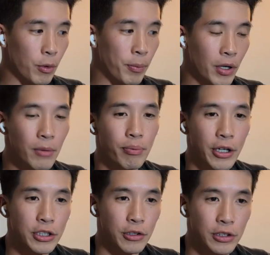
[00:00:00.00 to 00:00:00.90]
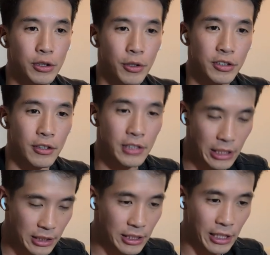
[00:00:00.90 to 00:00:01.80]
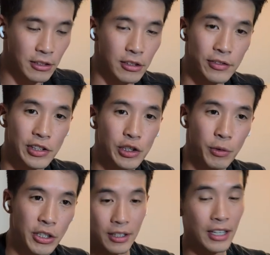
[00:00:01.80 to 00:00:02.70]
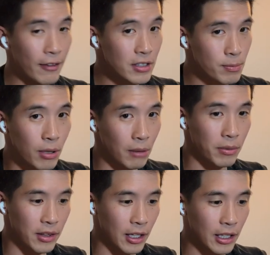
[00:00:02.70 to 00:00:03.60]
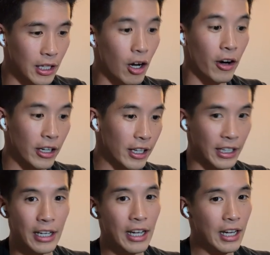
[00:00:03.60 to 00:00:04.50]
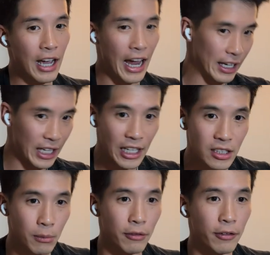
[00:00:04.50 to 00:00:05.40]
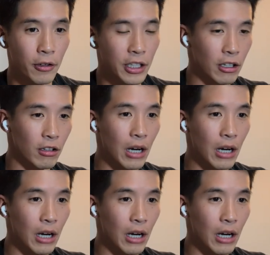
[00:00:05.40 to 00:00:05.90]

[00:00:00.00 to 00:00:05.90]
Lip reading: putting pressure into ourselves in a second serve situation. Kevin's probably thinking, all right, like, I can't double fault here.